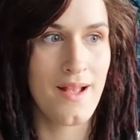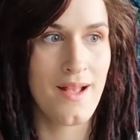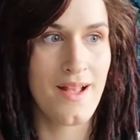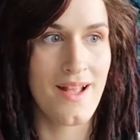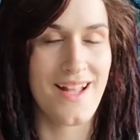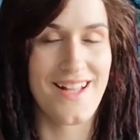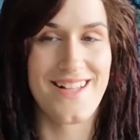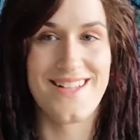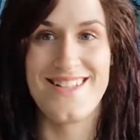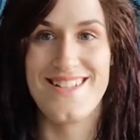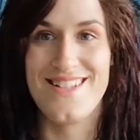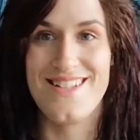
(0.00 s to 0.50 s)

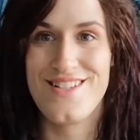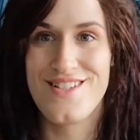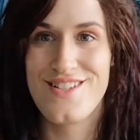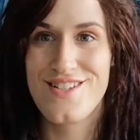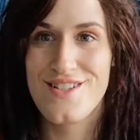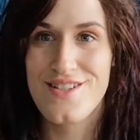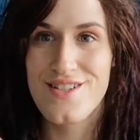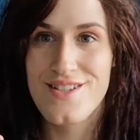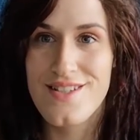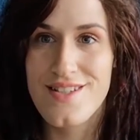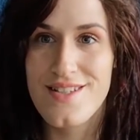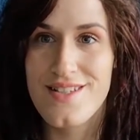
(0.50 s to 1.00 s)
and
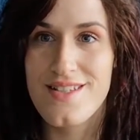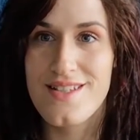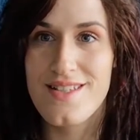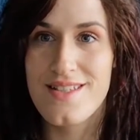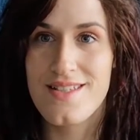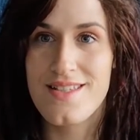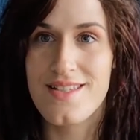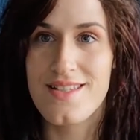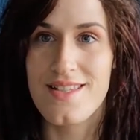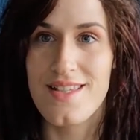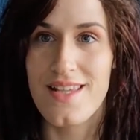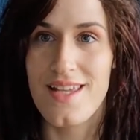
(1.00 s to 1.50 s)

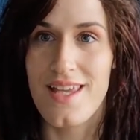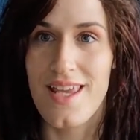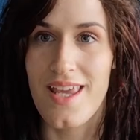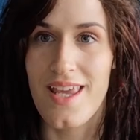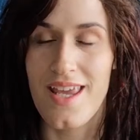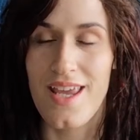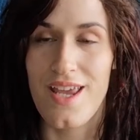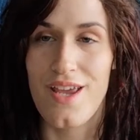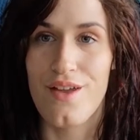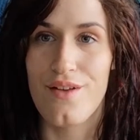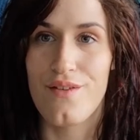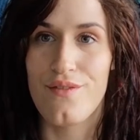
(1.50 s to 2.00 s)

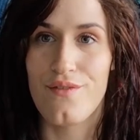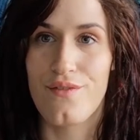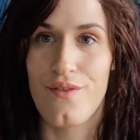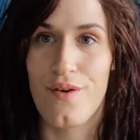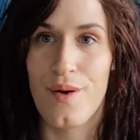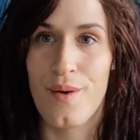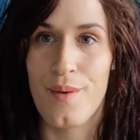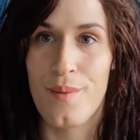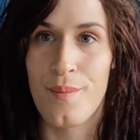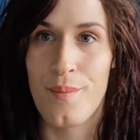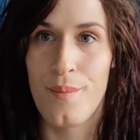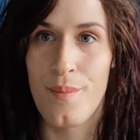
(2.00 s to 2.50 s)
seeking it
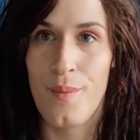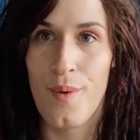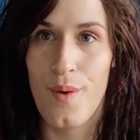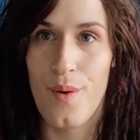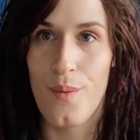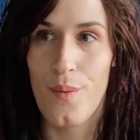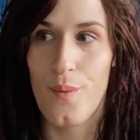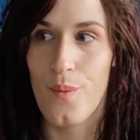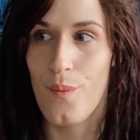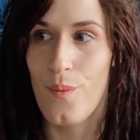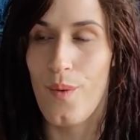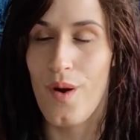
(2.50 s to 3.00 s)

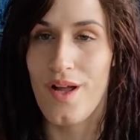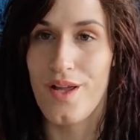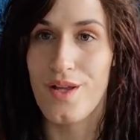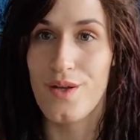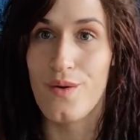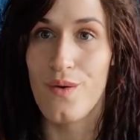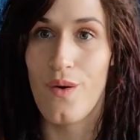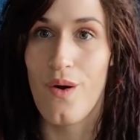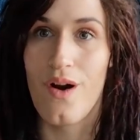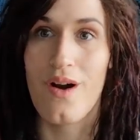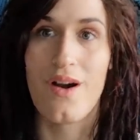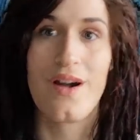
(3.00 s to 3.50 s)
from what
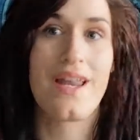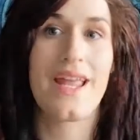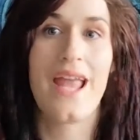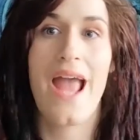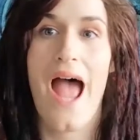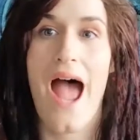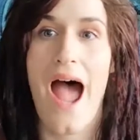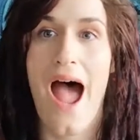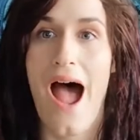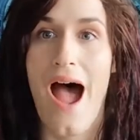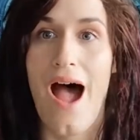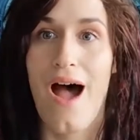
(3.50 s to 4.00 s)
you already
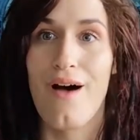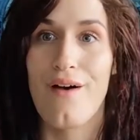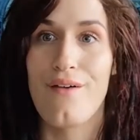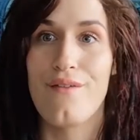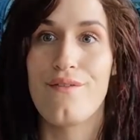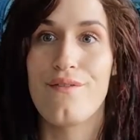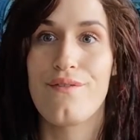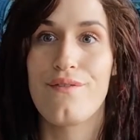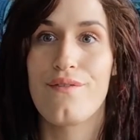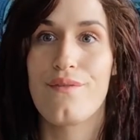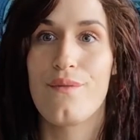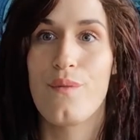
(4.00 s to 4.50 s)
have,
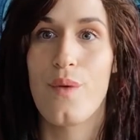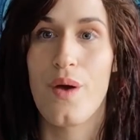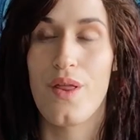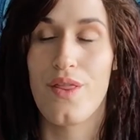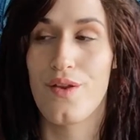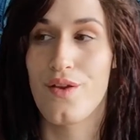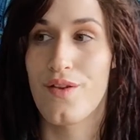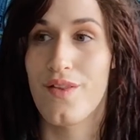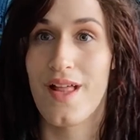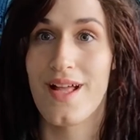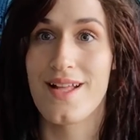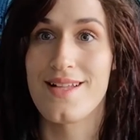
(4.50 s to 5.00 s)

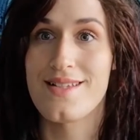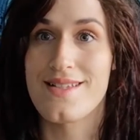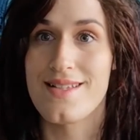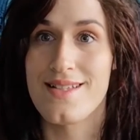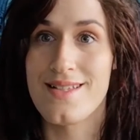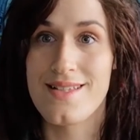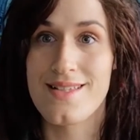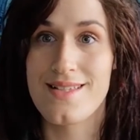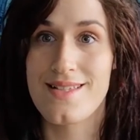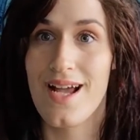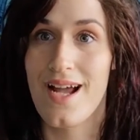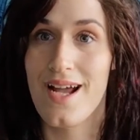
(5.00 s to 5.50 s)
whether that's
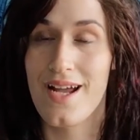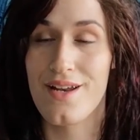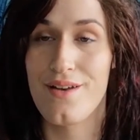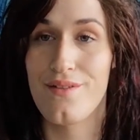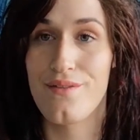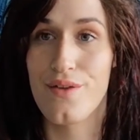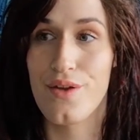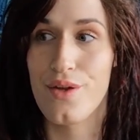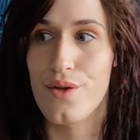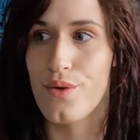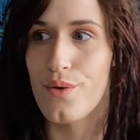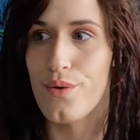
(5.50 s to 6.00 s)
inside of
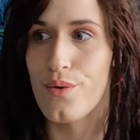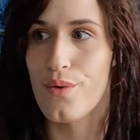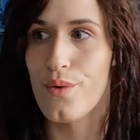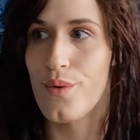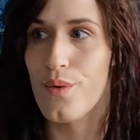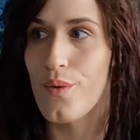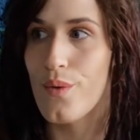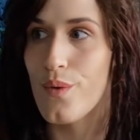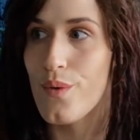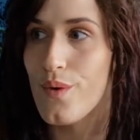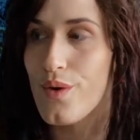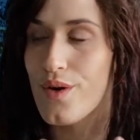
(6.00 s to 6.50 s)
you
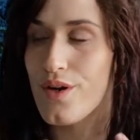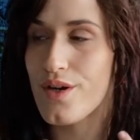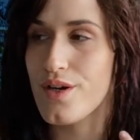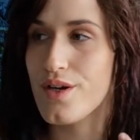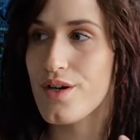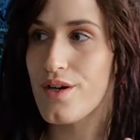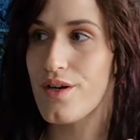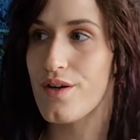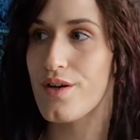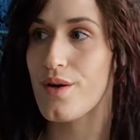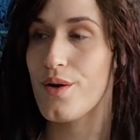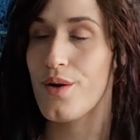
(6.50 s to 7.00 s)

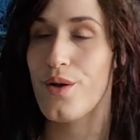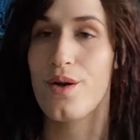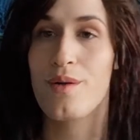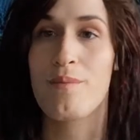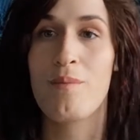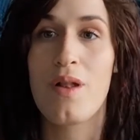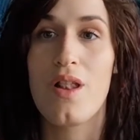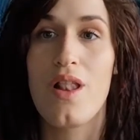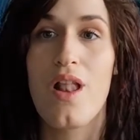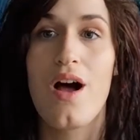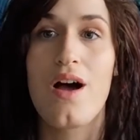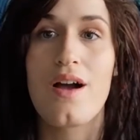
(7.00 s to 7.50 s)
or your
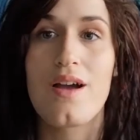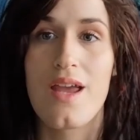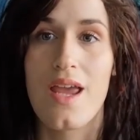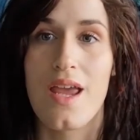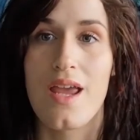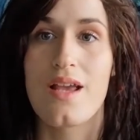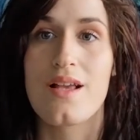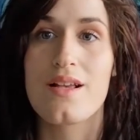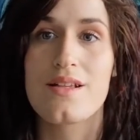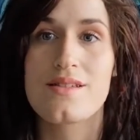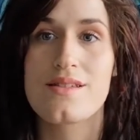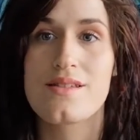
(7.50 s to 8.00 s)

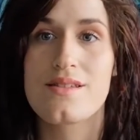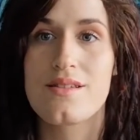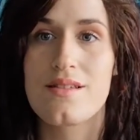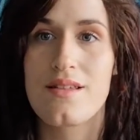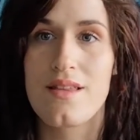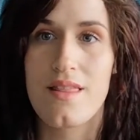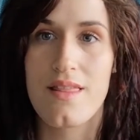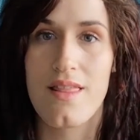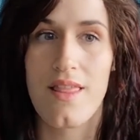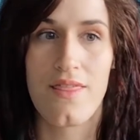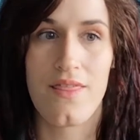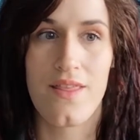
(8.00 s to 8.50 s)
belongings,
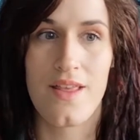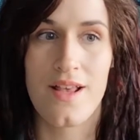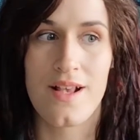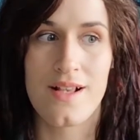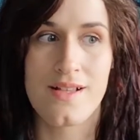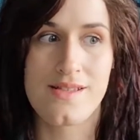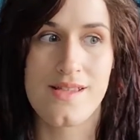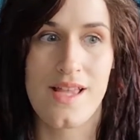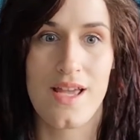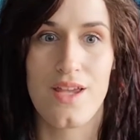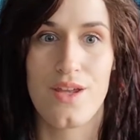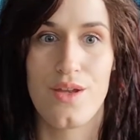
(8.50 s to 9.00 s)
the things
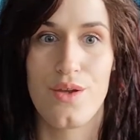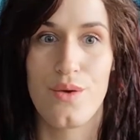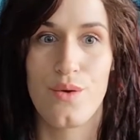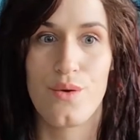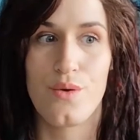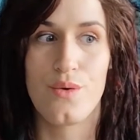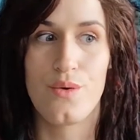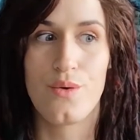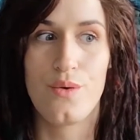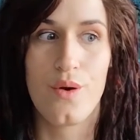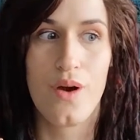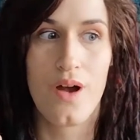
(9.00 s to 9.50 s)
that
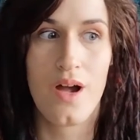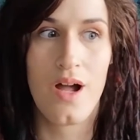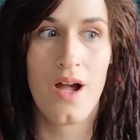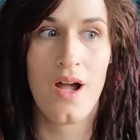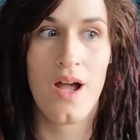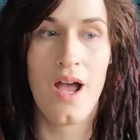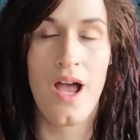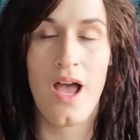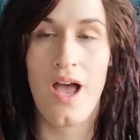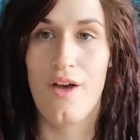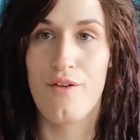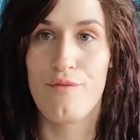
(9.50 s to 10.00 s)
you
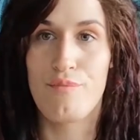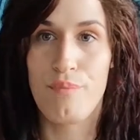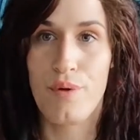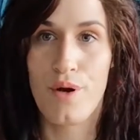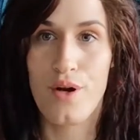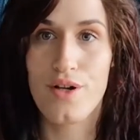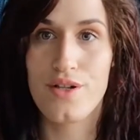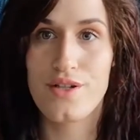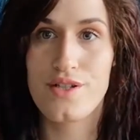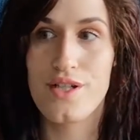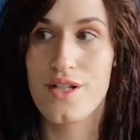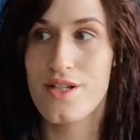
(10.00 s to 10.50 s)
have
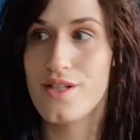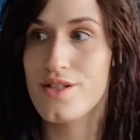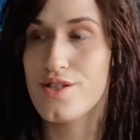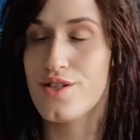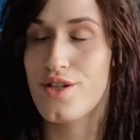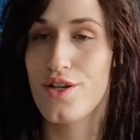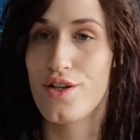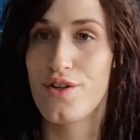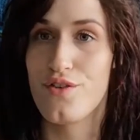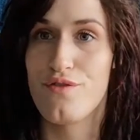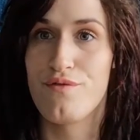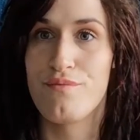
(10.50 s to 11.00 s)
purchased or
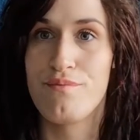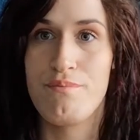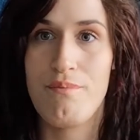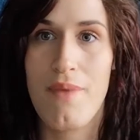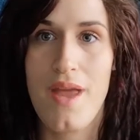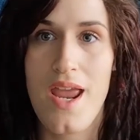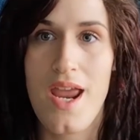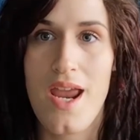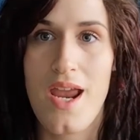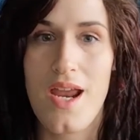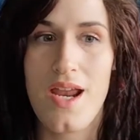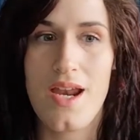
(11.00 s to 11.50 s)
you've
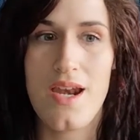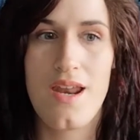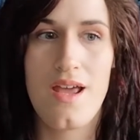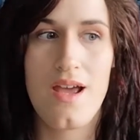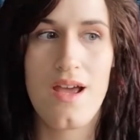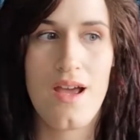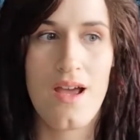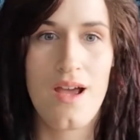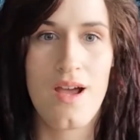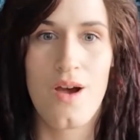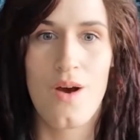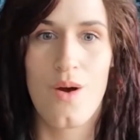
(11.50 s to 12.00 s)
made
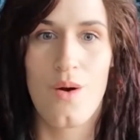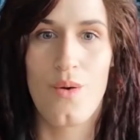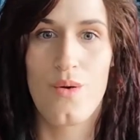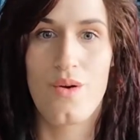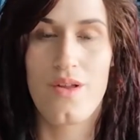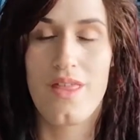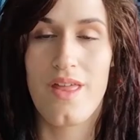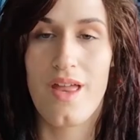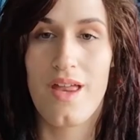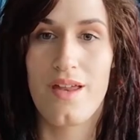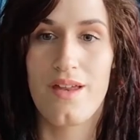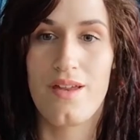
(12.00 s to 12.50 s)
or
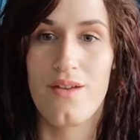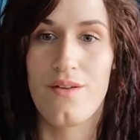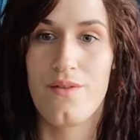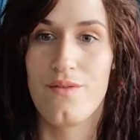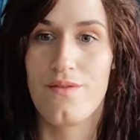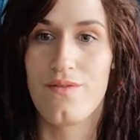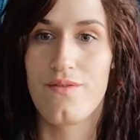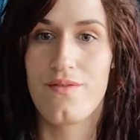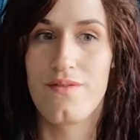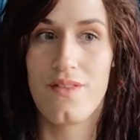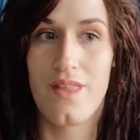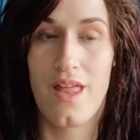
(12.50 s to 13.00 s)
that
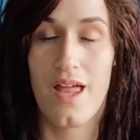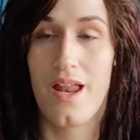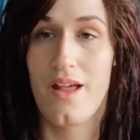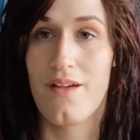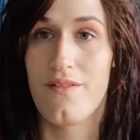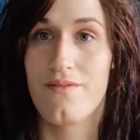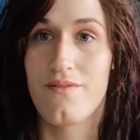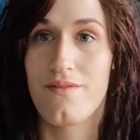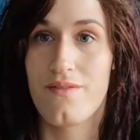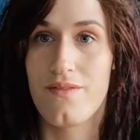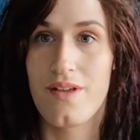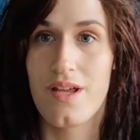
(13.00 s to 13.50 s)

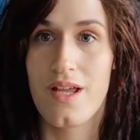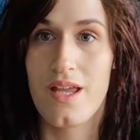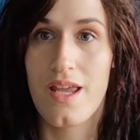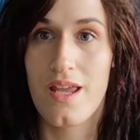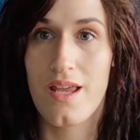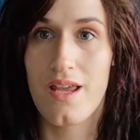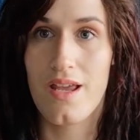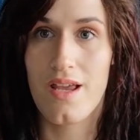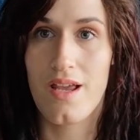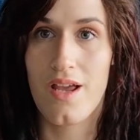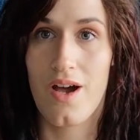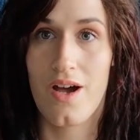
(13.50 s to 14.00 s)
have
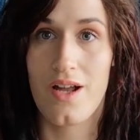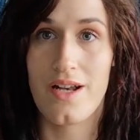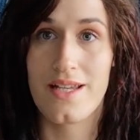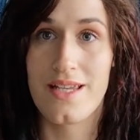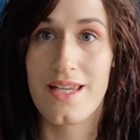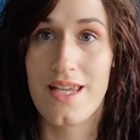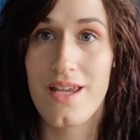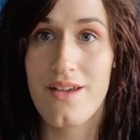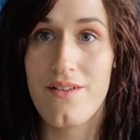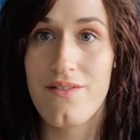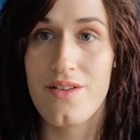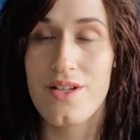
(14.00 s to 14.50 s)
gotten
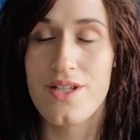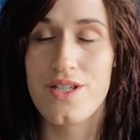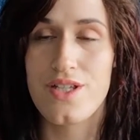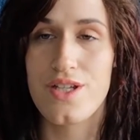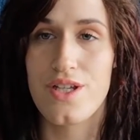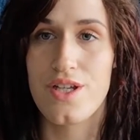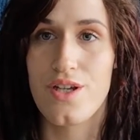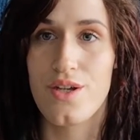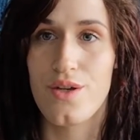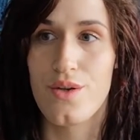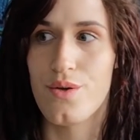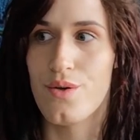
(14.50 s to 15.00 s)
given to
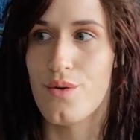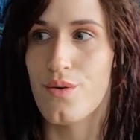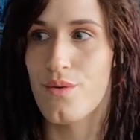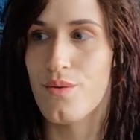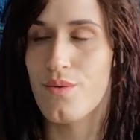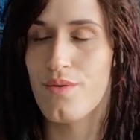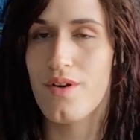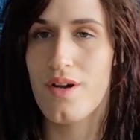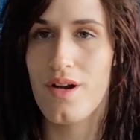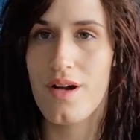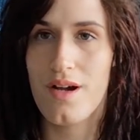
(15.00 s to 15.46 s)
you,